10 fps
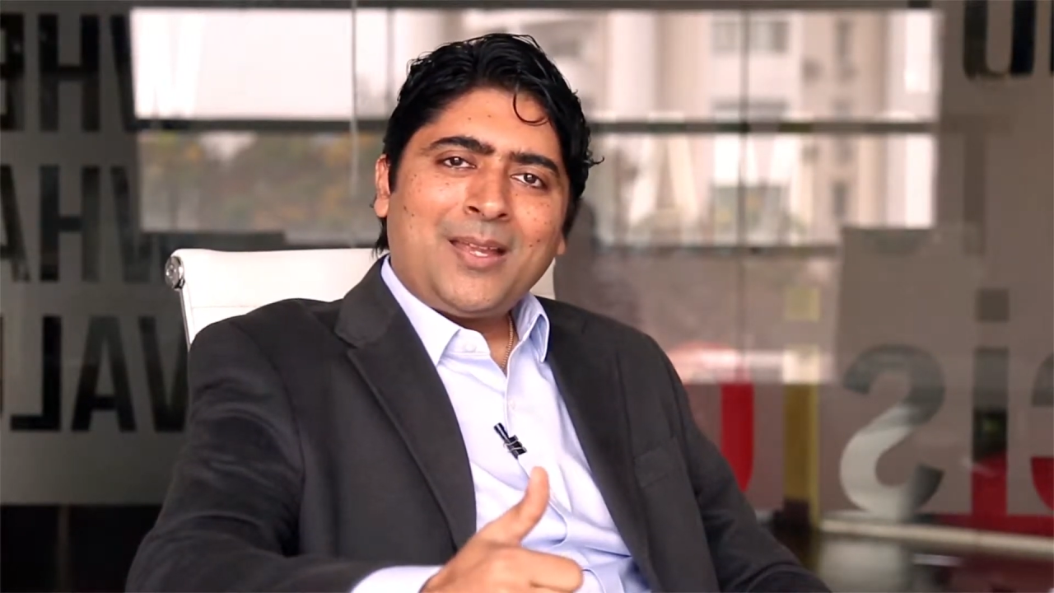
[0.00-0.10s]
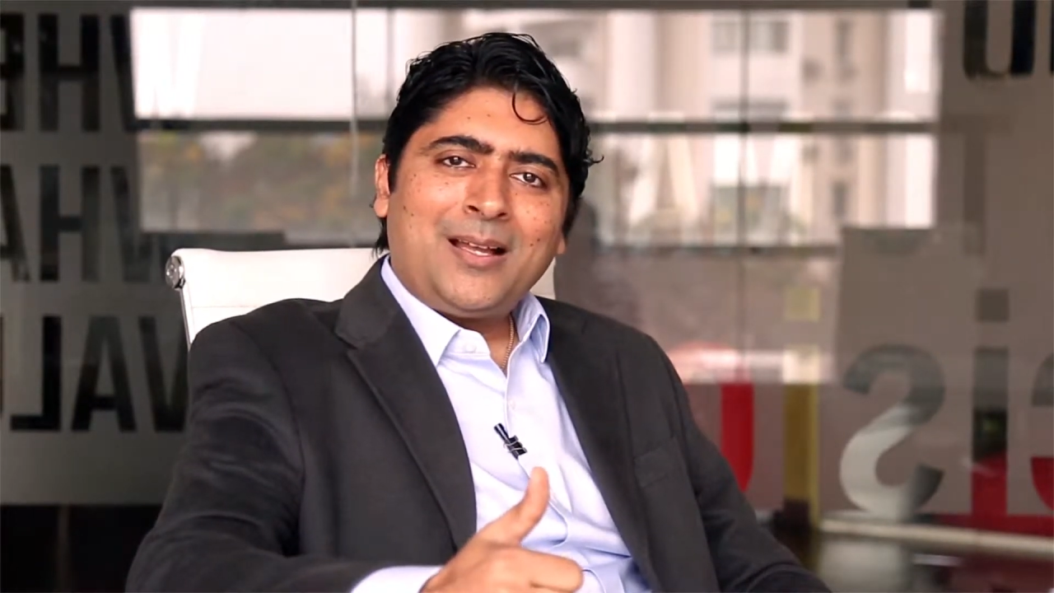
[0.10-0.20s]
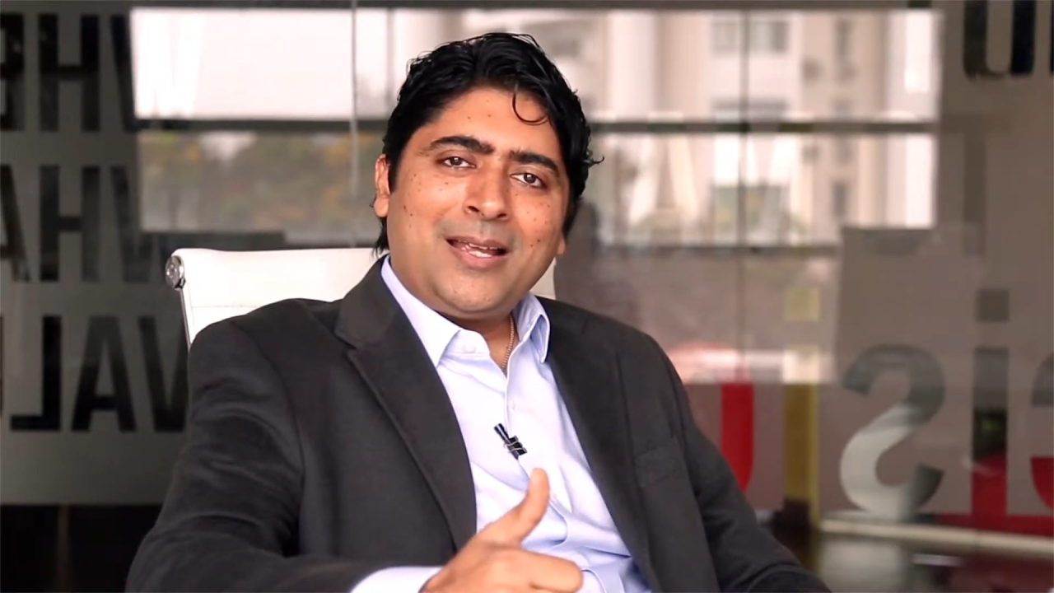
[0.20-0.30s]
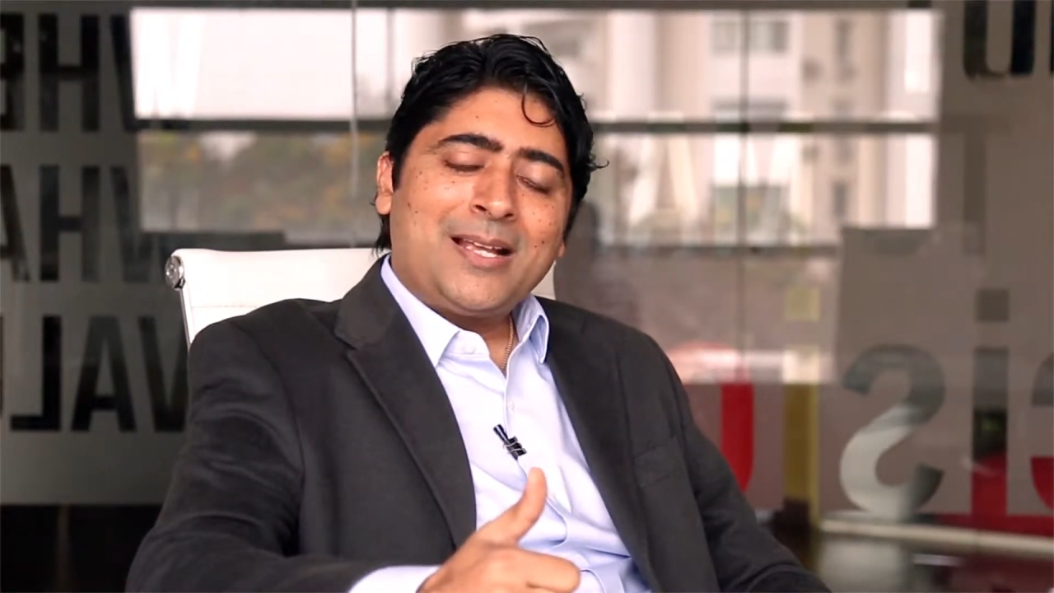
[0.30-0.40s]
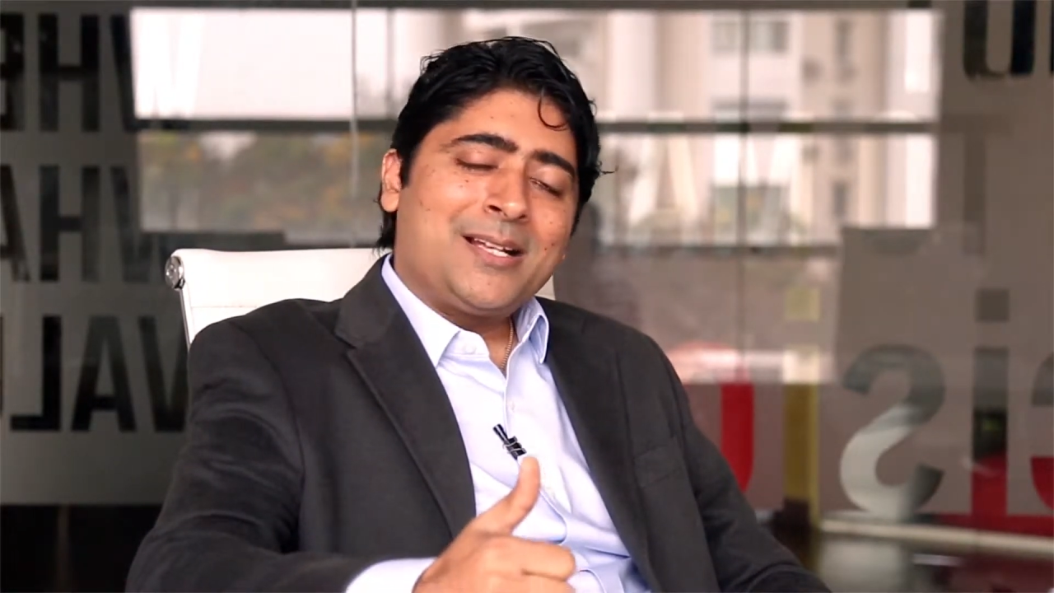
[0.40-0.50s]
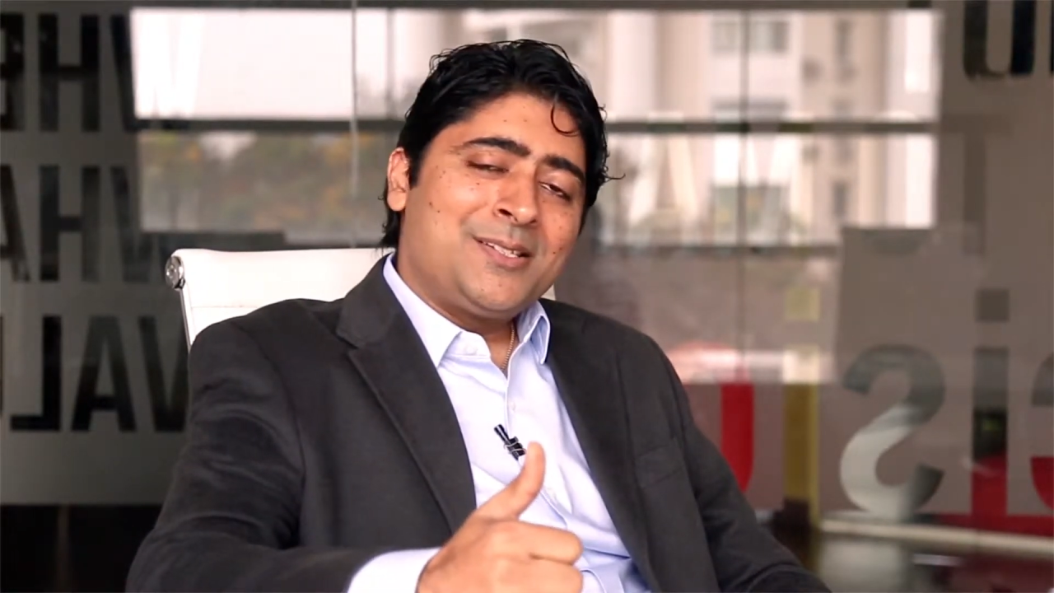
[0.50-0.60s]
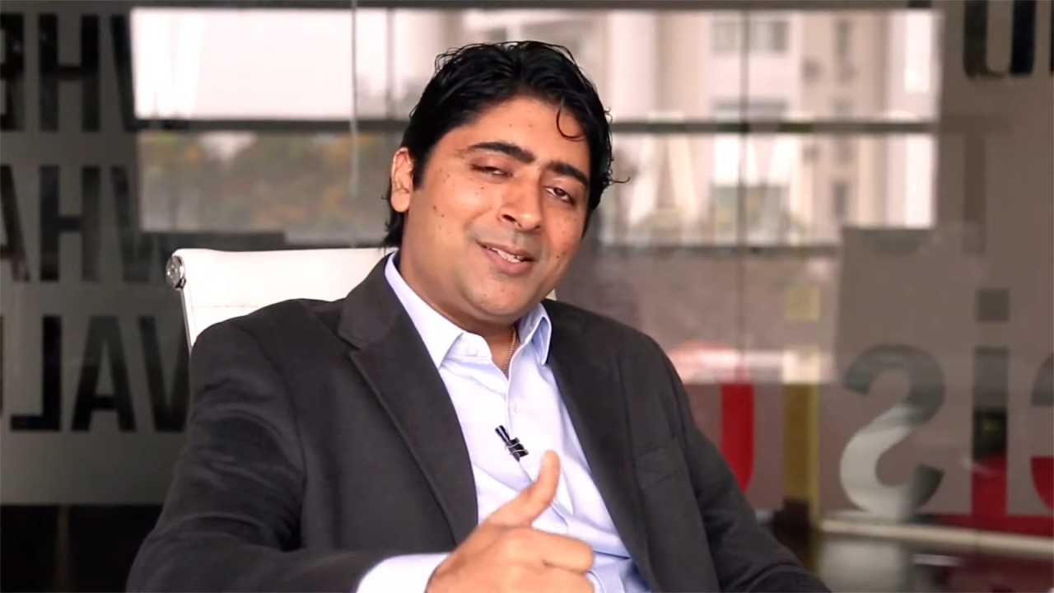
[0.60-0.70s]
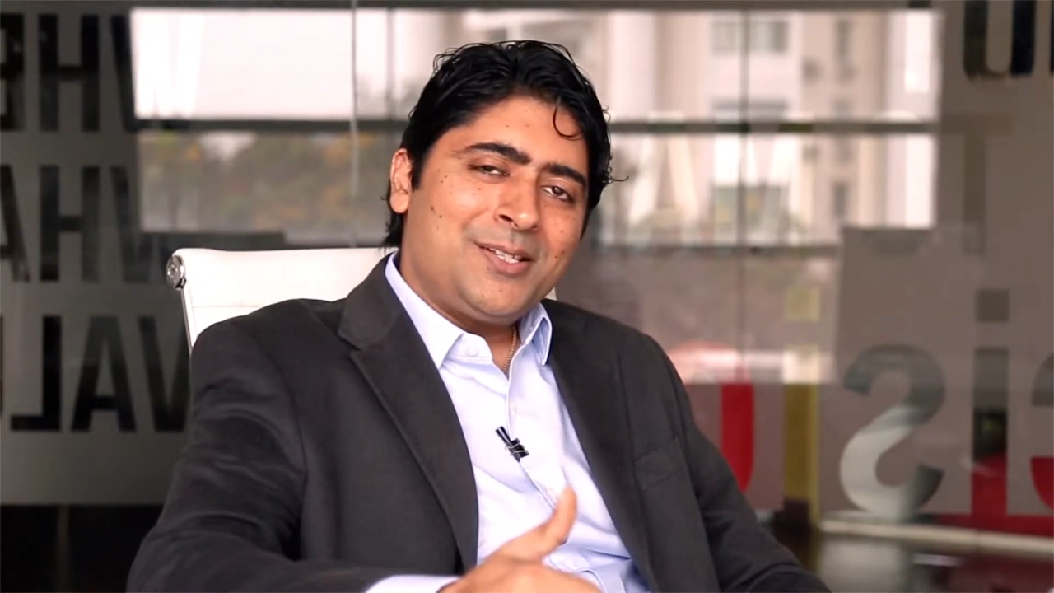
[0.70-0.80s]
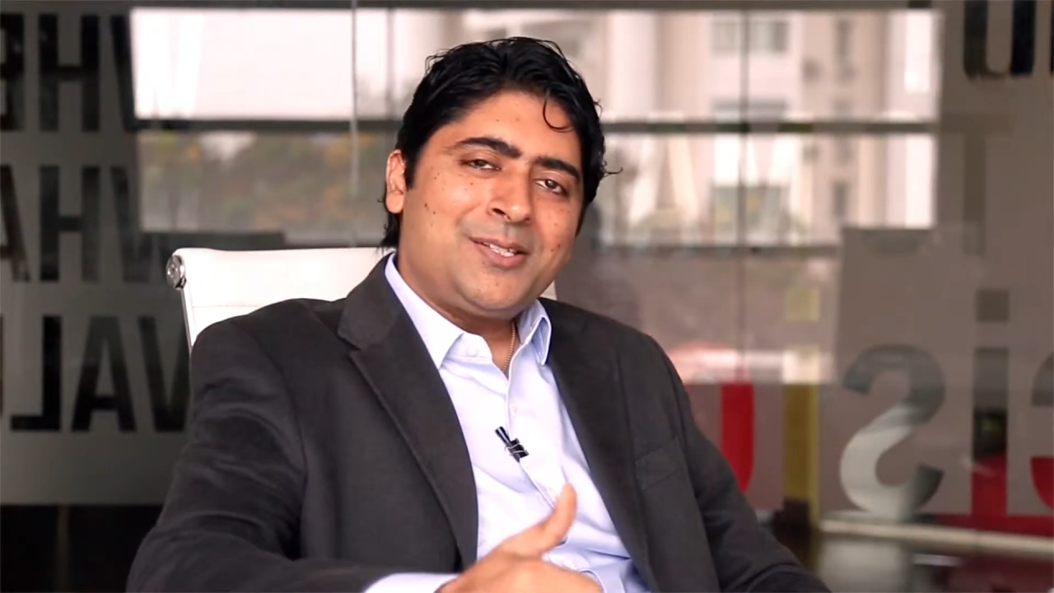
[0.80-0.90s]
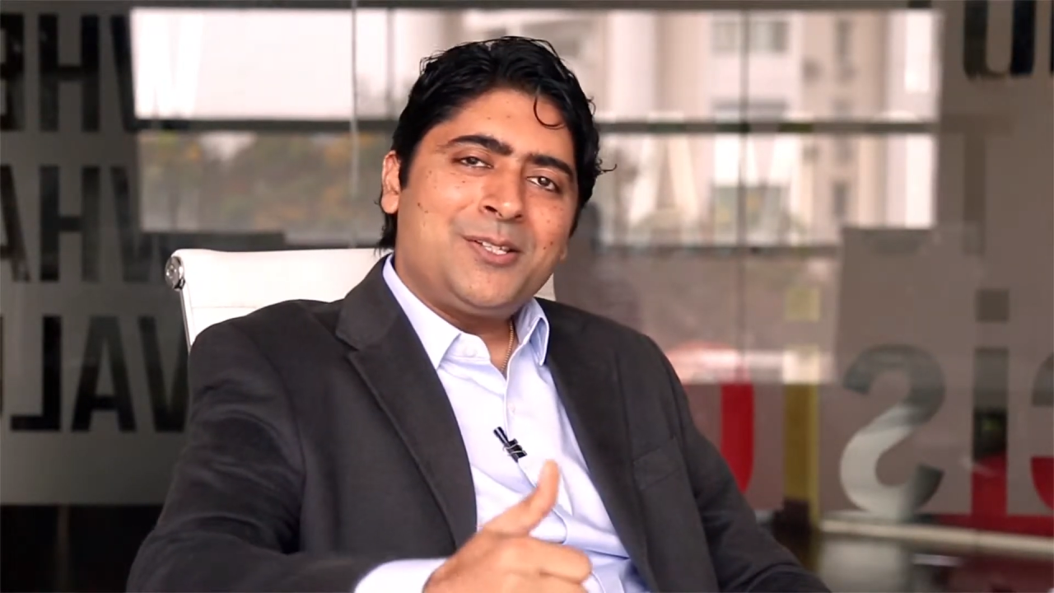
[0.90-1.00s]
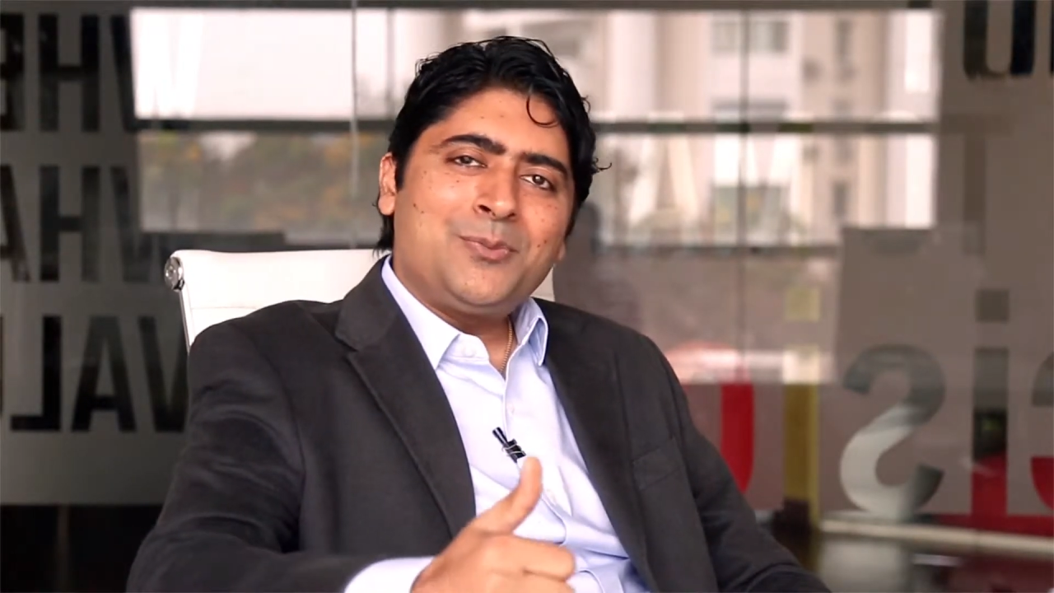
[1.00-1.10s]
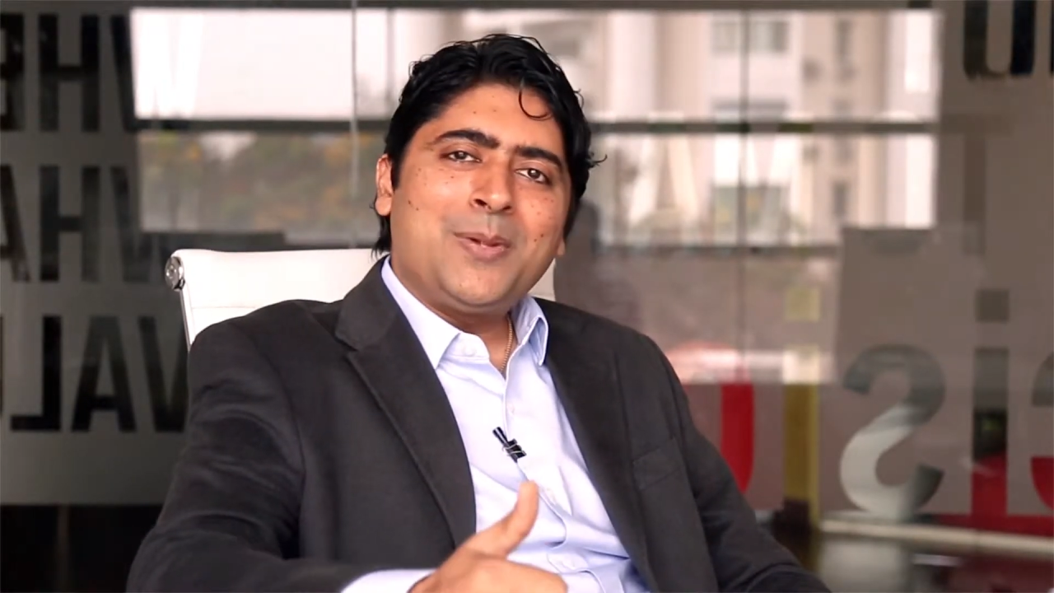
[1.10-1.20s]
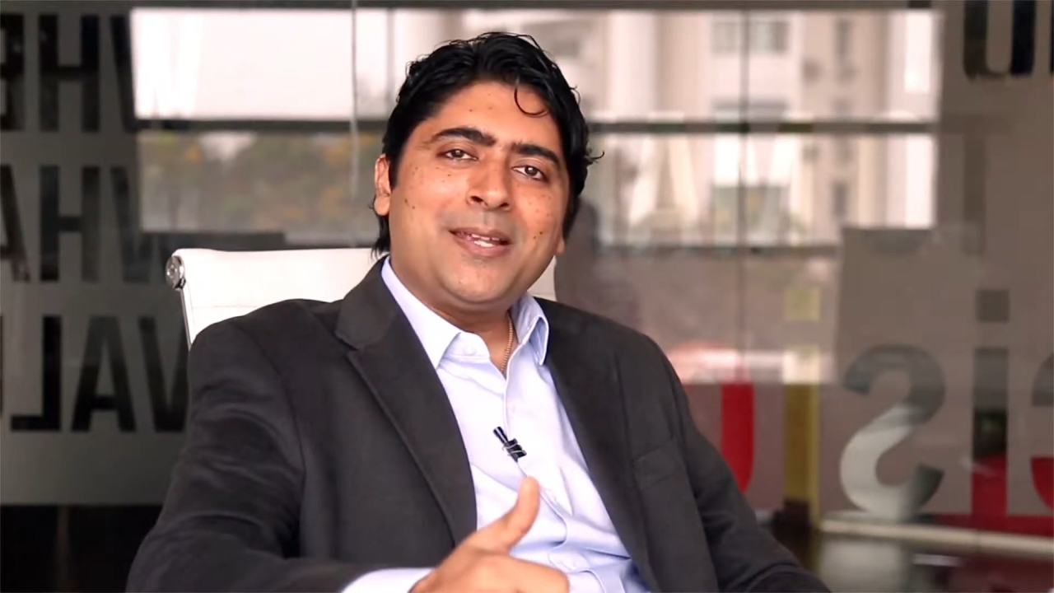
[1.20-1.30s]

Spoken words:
a consistent